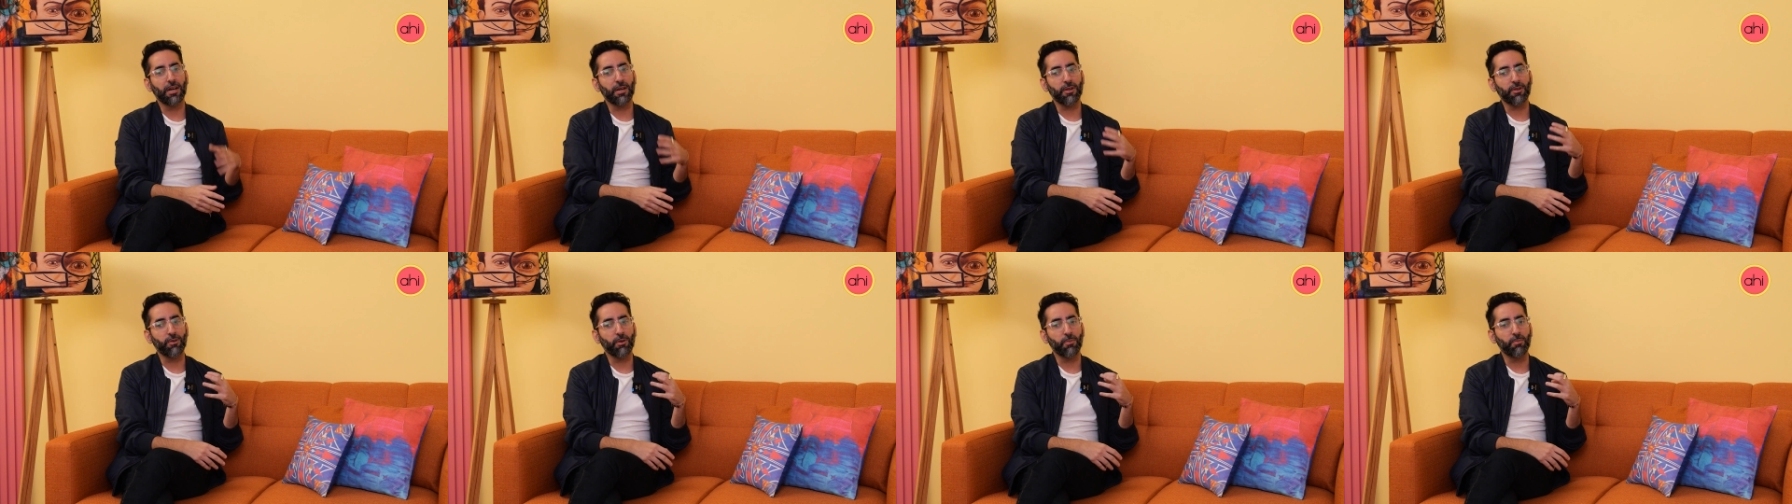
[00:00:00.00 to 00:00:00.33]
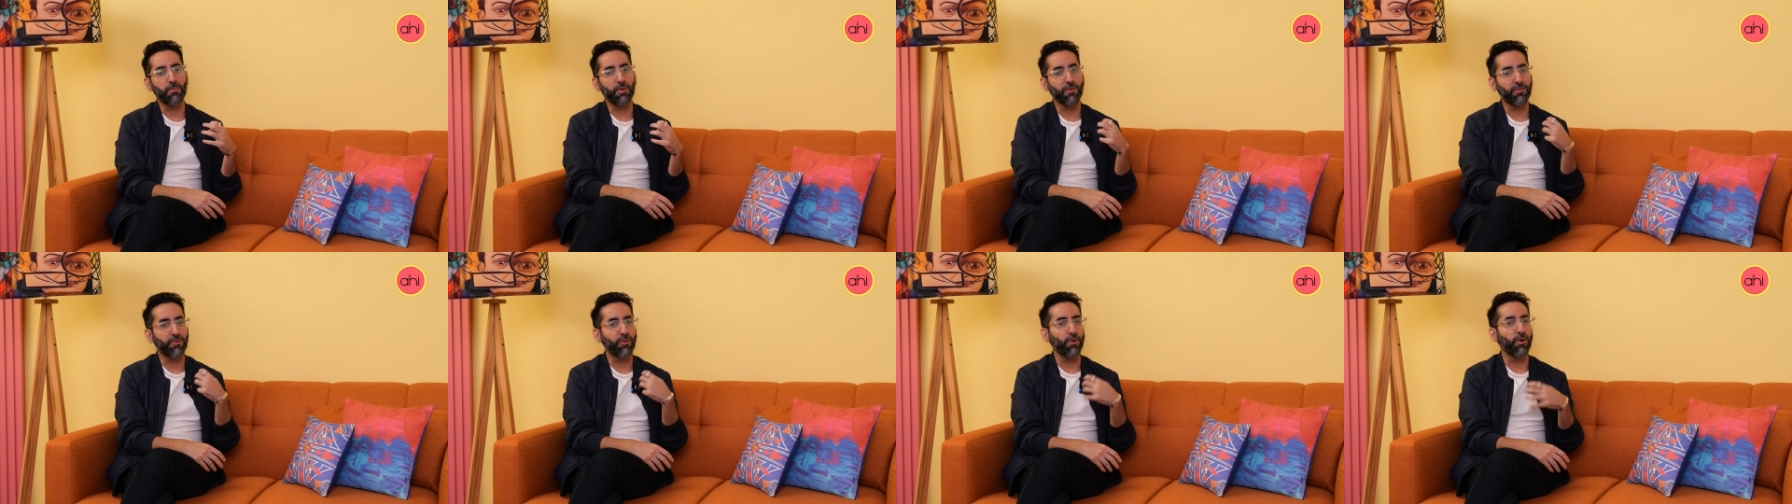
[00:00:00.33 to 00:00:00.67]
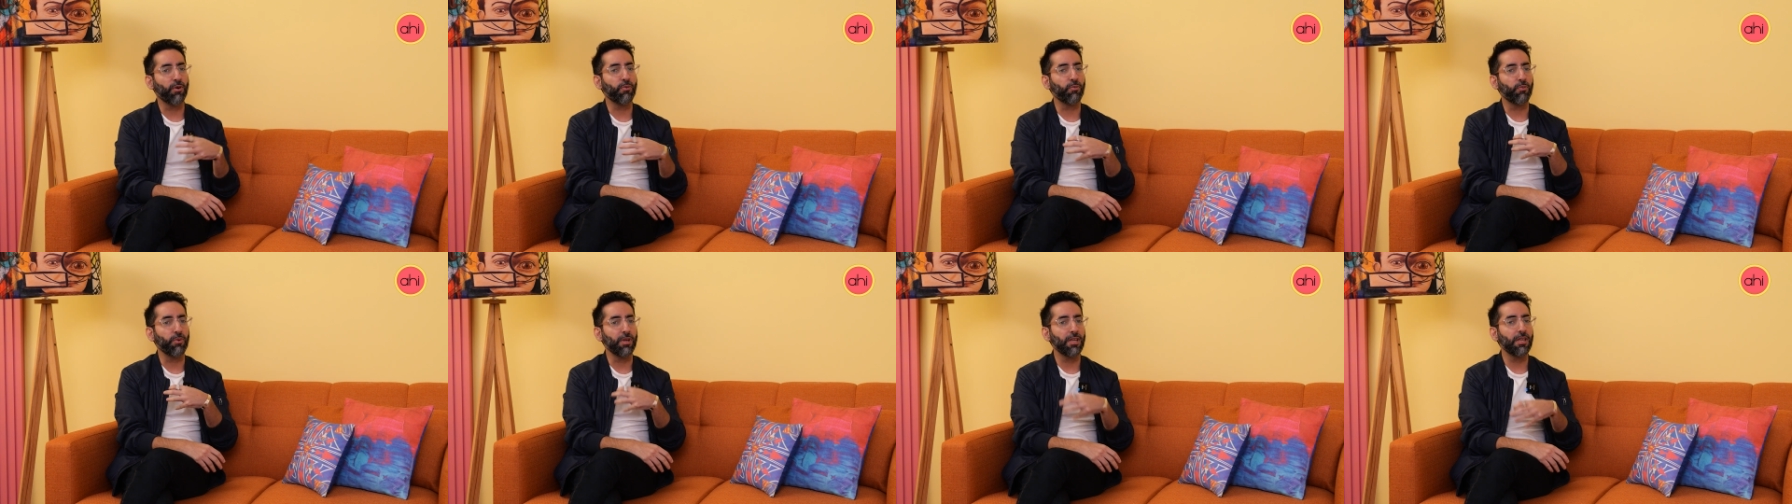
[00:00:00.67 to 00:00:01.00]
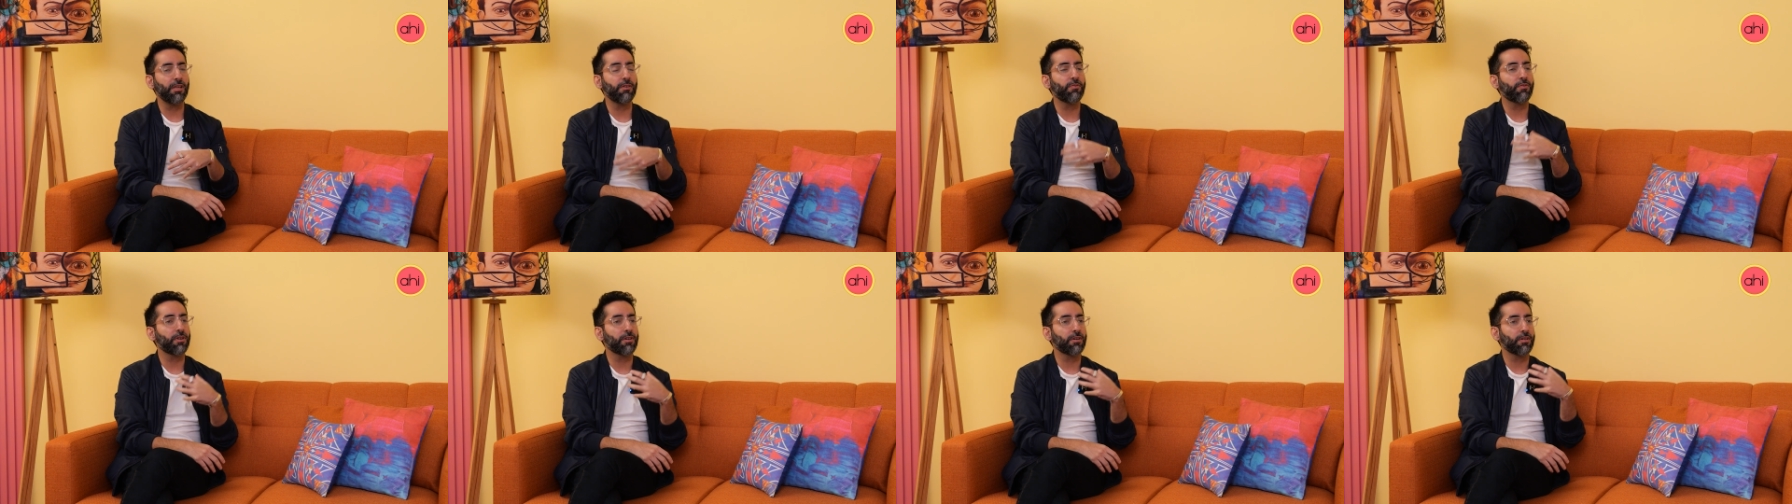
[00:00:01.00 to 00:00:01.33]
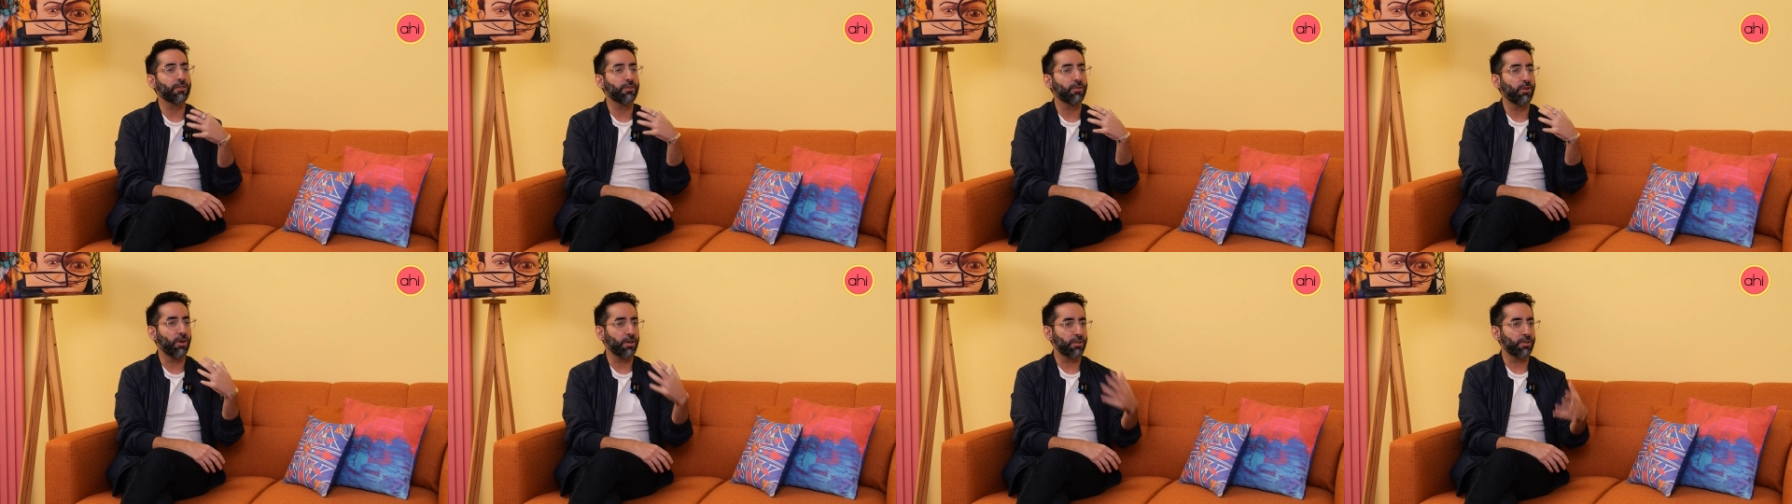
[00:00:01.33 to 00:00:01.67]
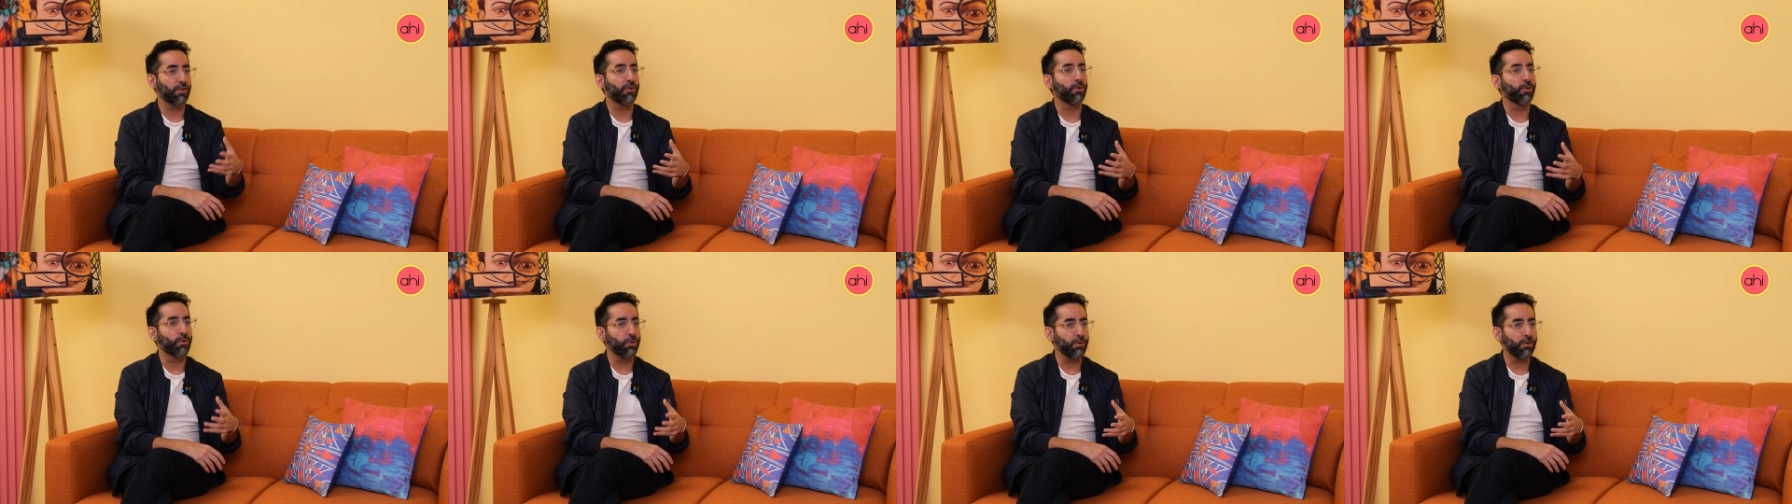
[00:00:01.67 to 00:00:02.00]
you know, before we even got
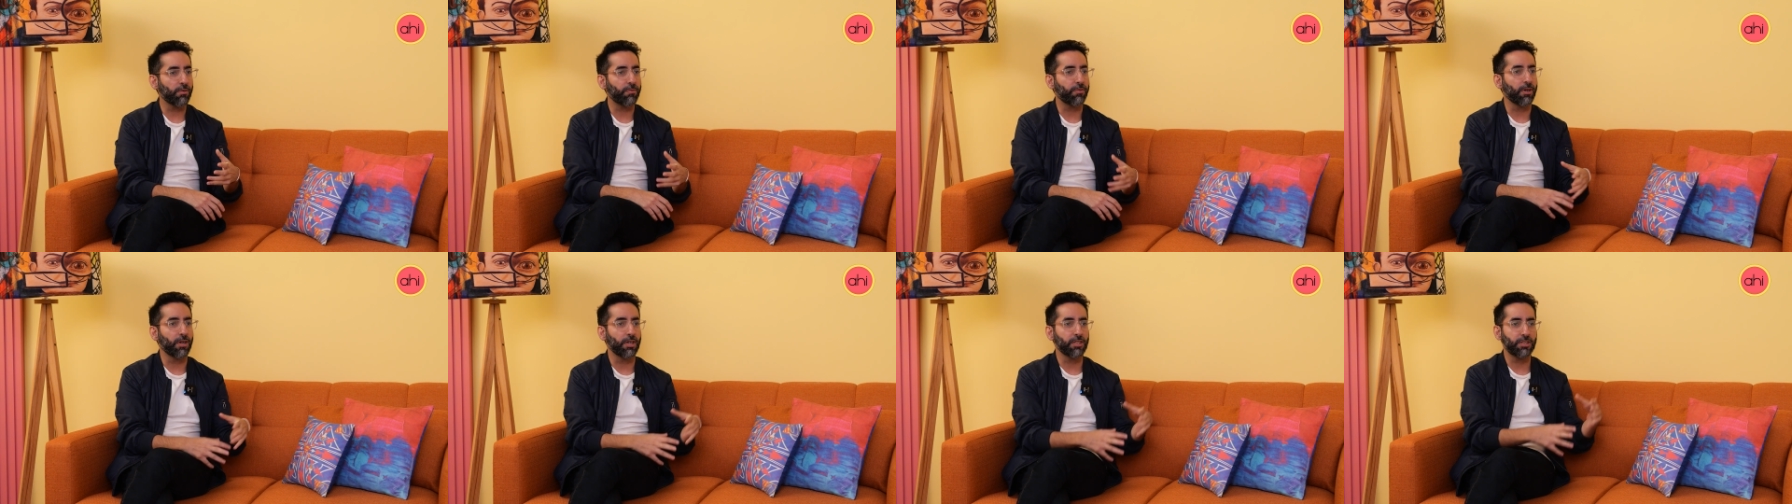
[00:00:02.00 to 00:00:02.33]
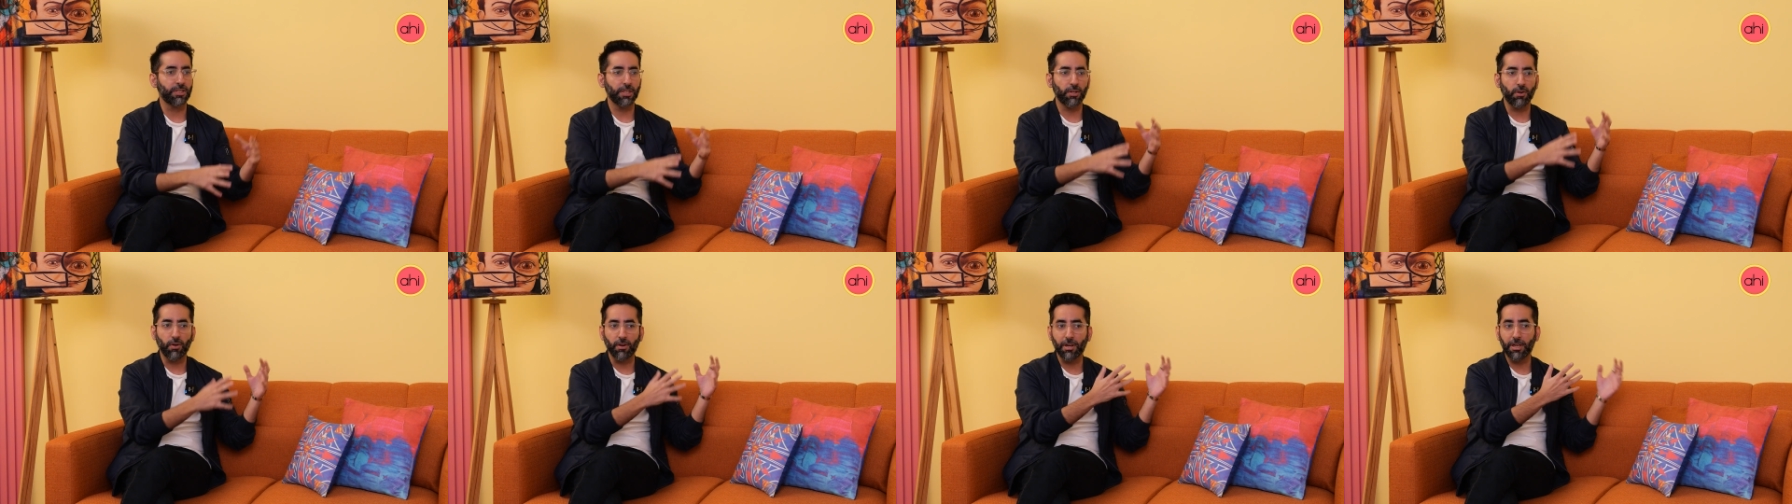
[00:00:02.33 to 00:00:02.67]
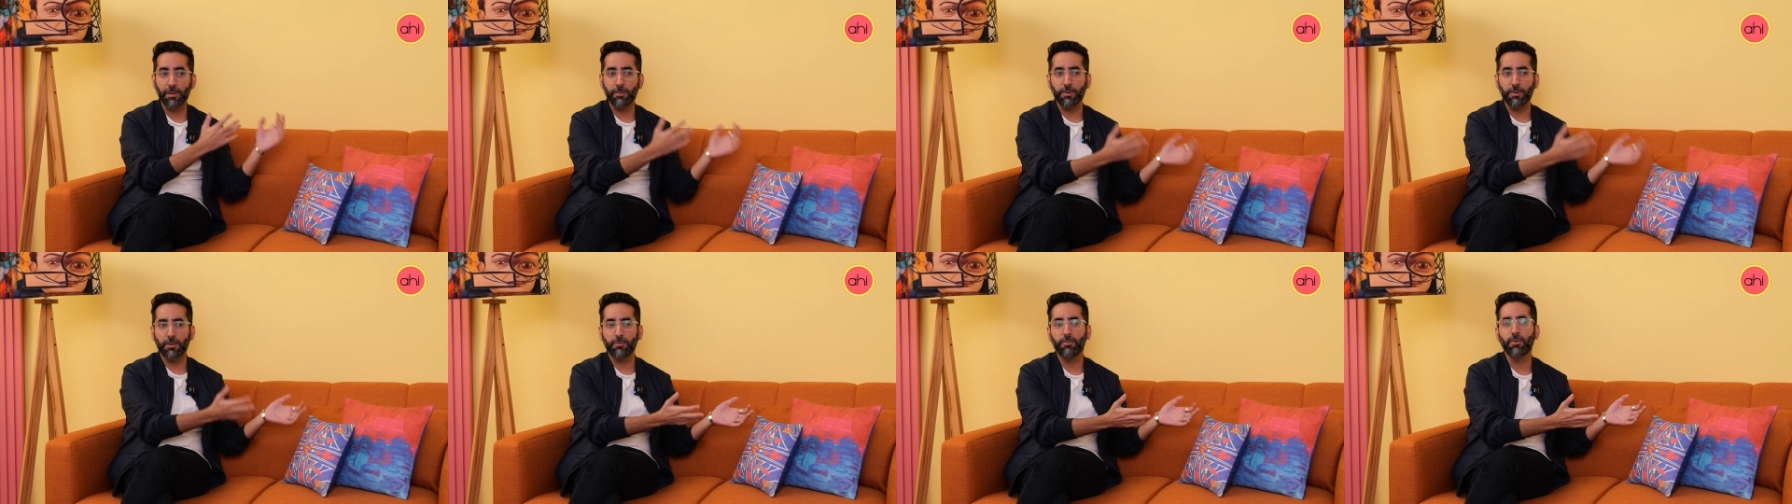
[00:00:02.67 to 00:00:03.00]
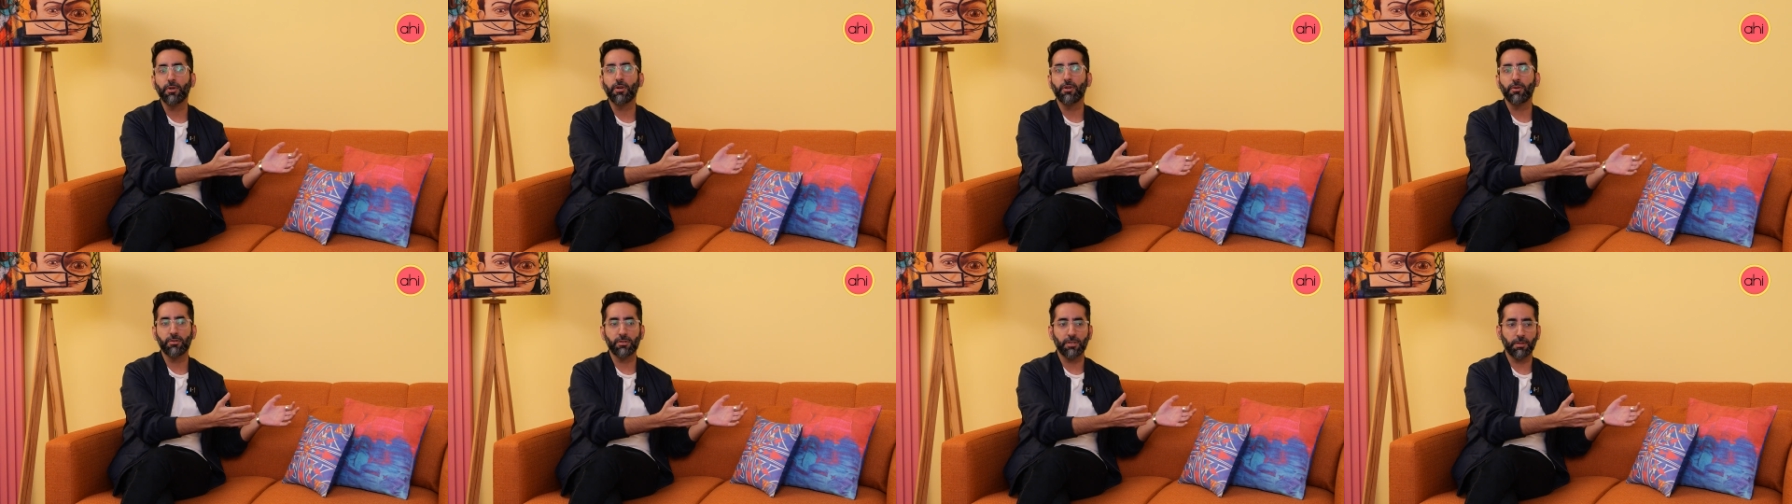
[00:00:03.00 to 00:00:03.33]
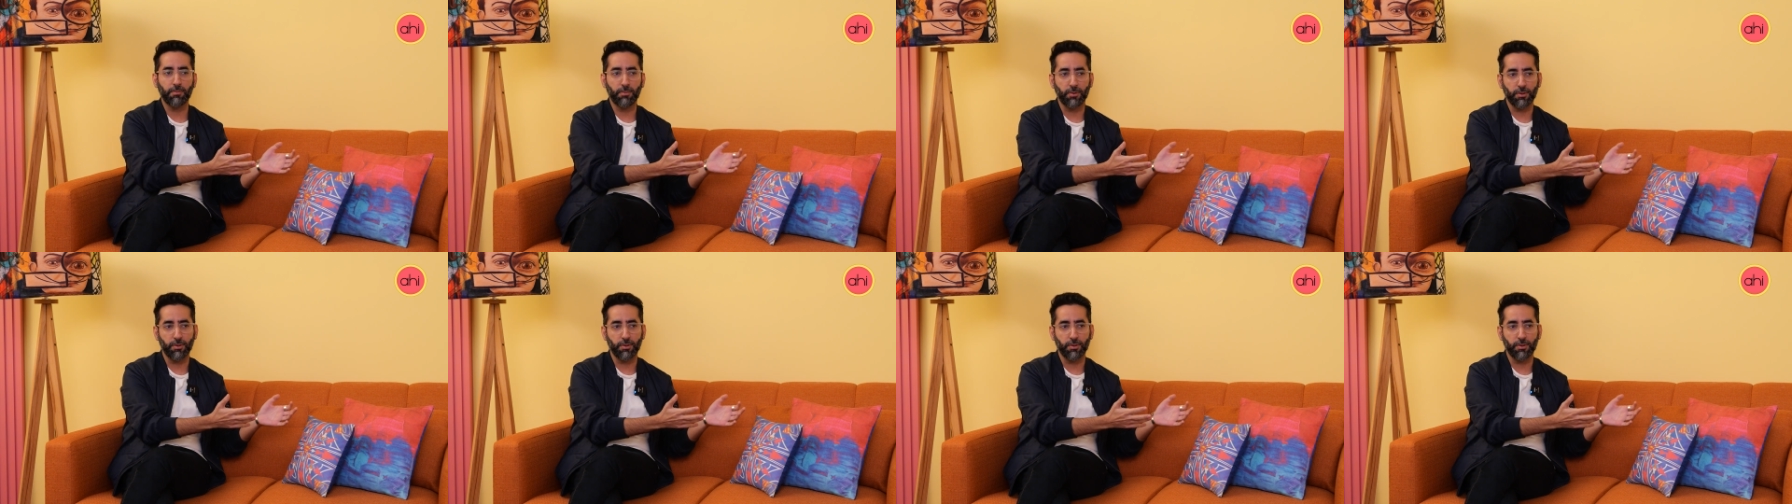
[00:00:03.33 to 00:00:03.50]
to know of her, she had already been producing